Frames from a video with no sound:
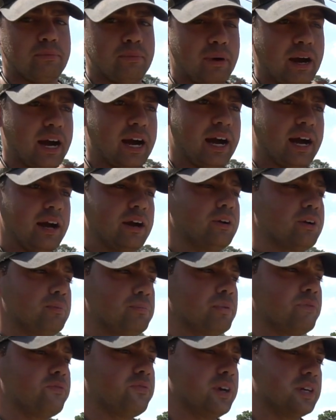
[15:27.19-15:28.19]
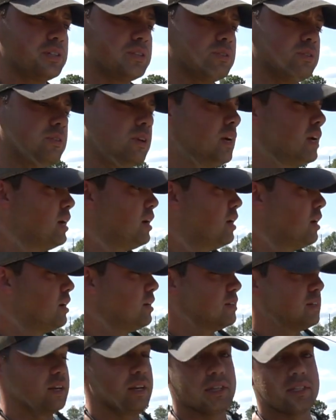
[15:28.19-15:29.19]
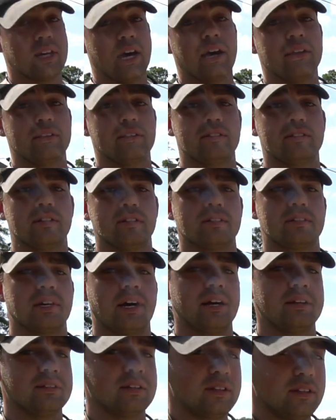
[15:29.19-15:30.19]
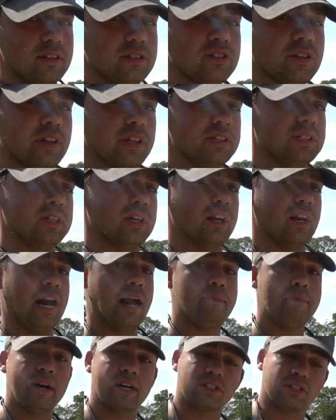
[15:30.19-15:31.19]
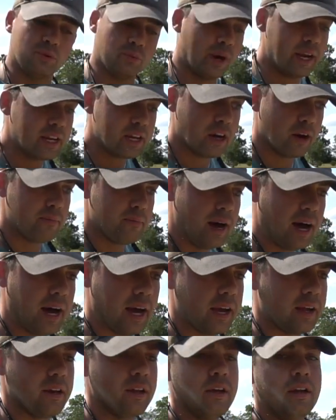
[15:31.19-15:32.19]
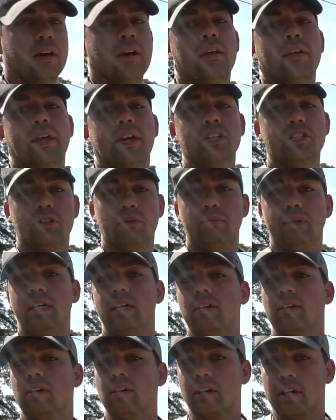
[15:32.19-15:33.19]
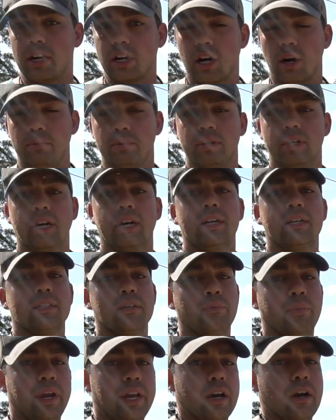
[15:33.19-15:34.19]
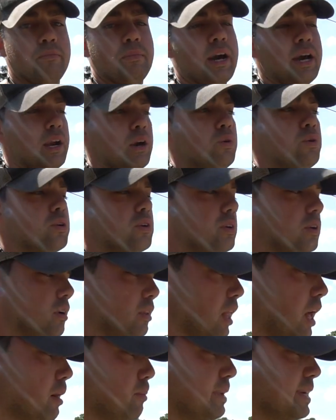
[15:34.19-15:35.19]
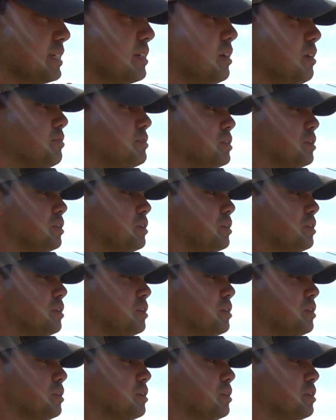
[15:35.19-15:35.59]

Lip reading: I hired a professional to design these things, guys. These are legit. I'm actually waiting on mine. They should be here in a couple of days. I'm waiting on mine. I ordered a lot myself.